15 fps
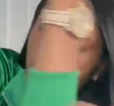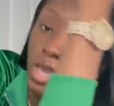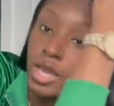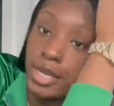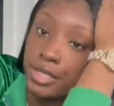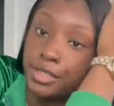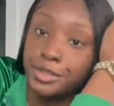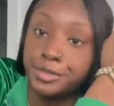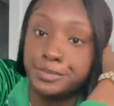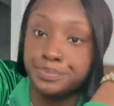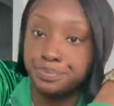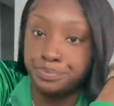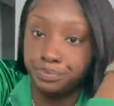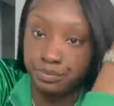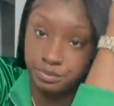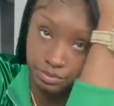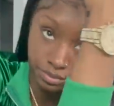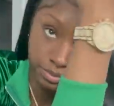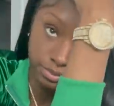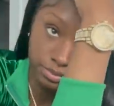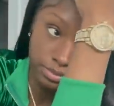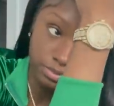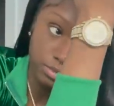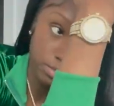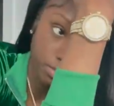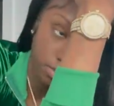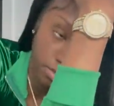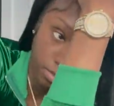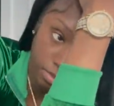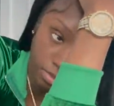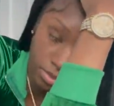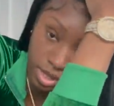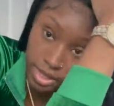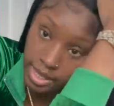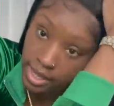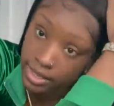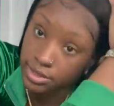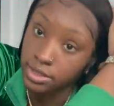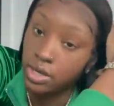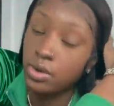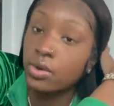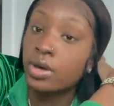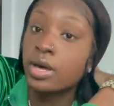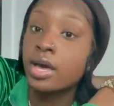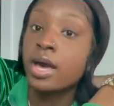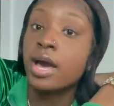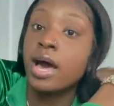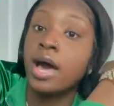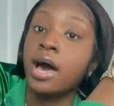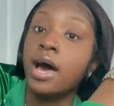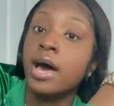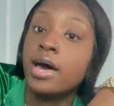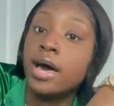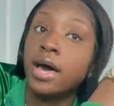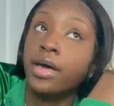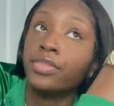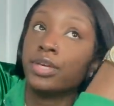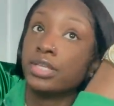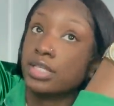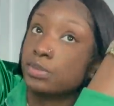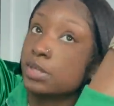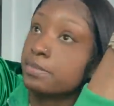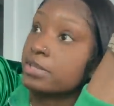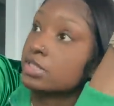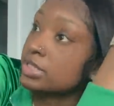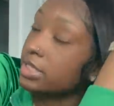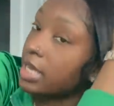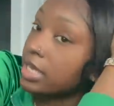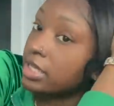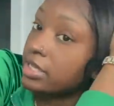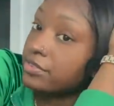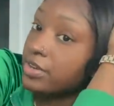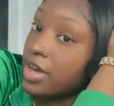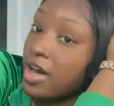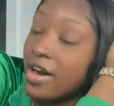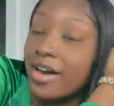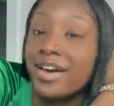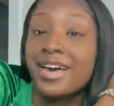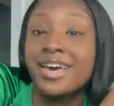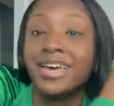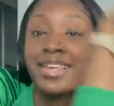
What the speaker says: And yeah, so I think that's pretty much it. I love y'all.